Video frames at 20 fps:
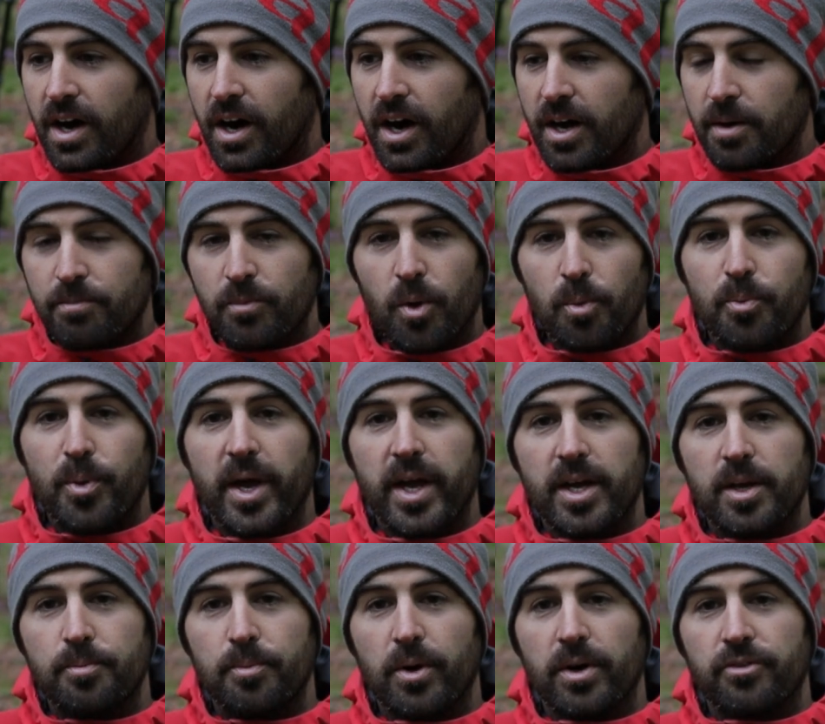I am not
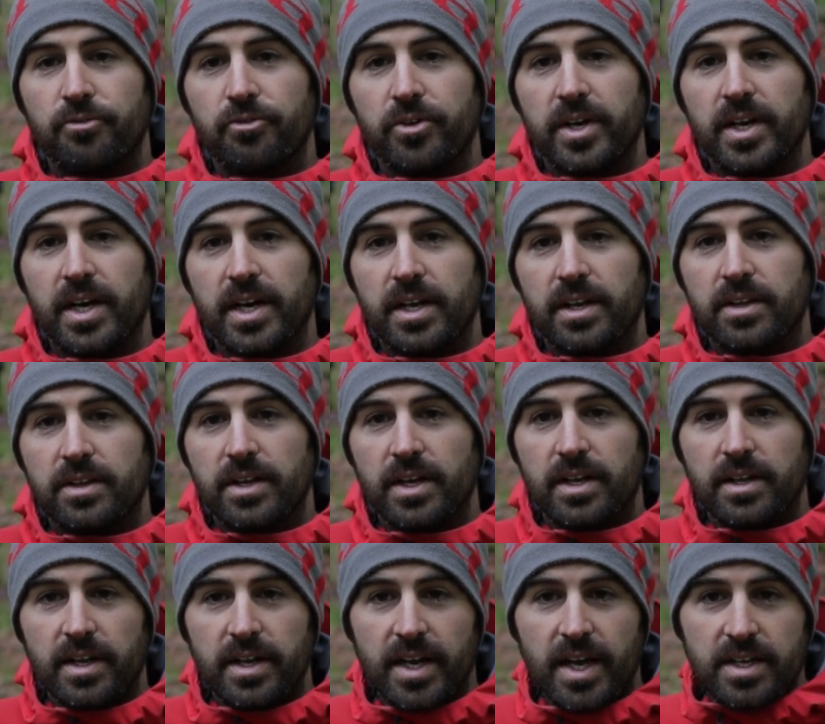paid by 3-Legged
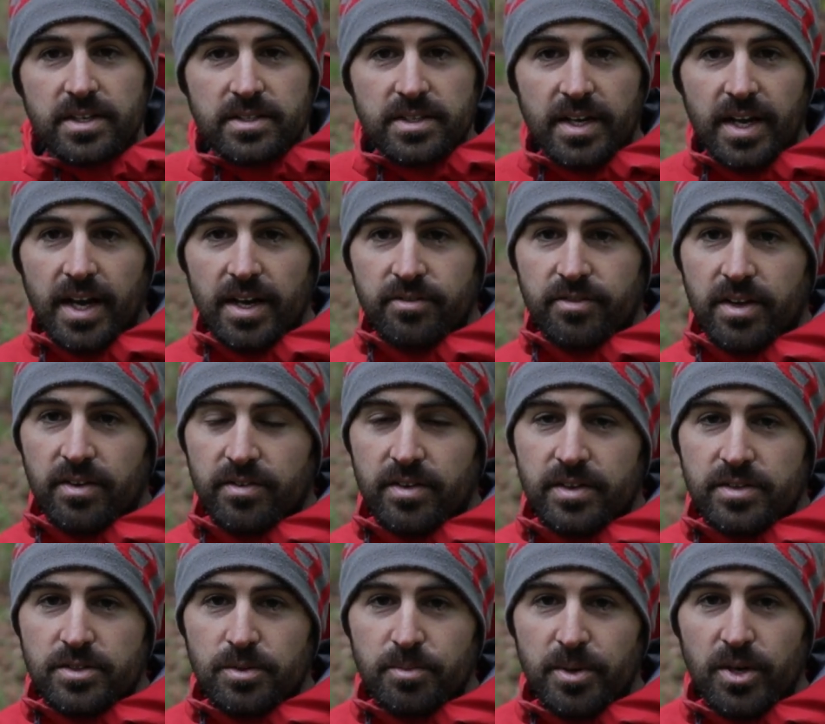Thing. Now, yes, they have given
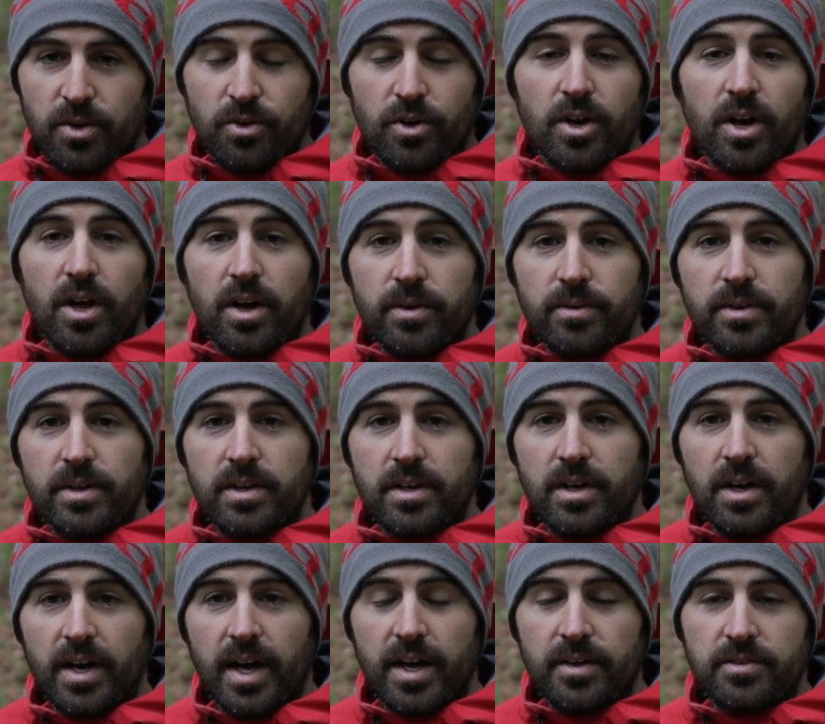it to me on loan.
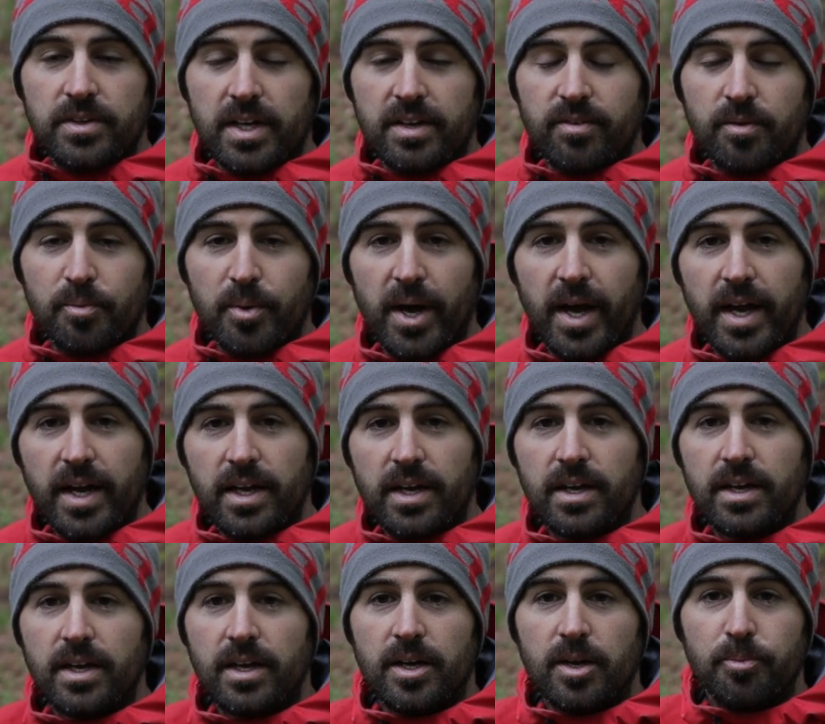I have to give it
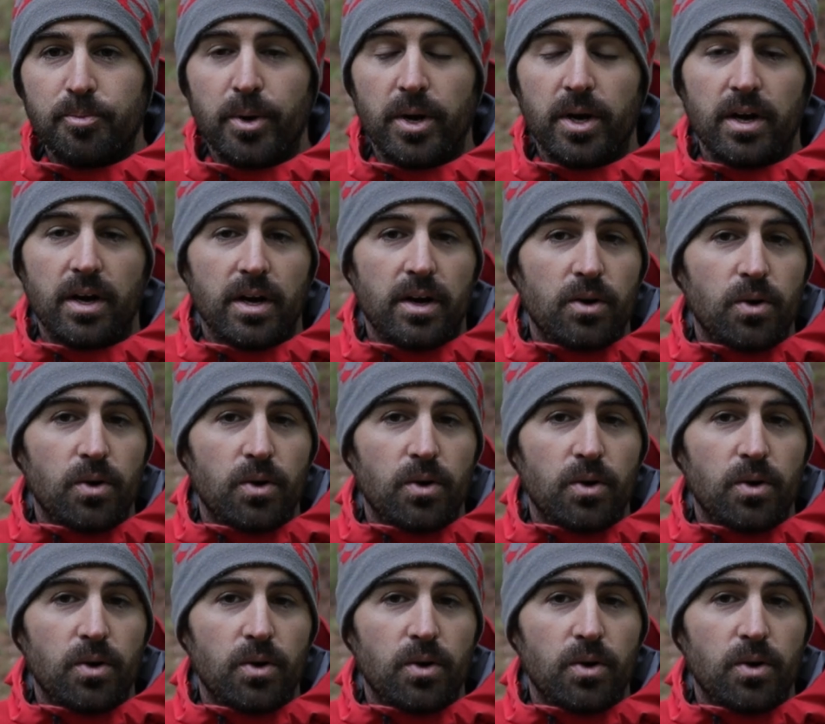back, but